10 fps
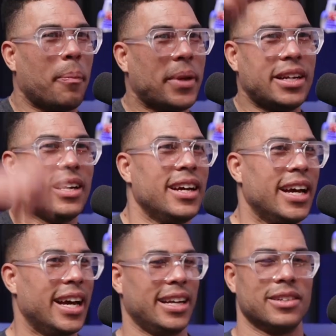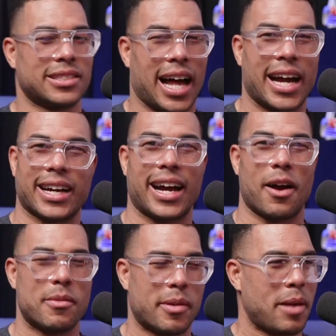And it was like, I
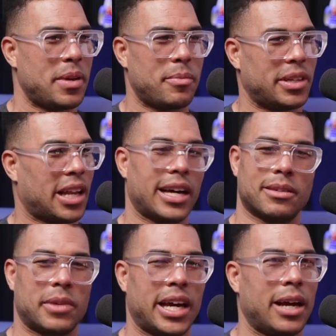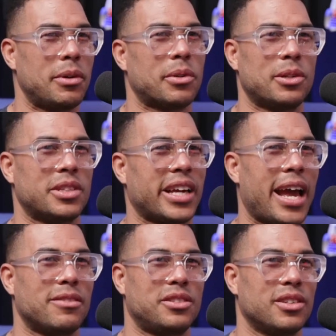remember AP be like, man, we were losing
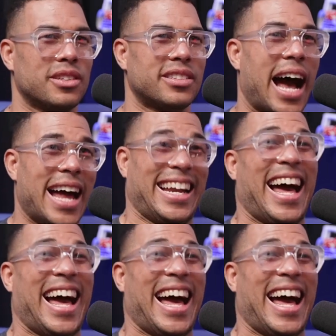games with you on the side.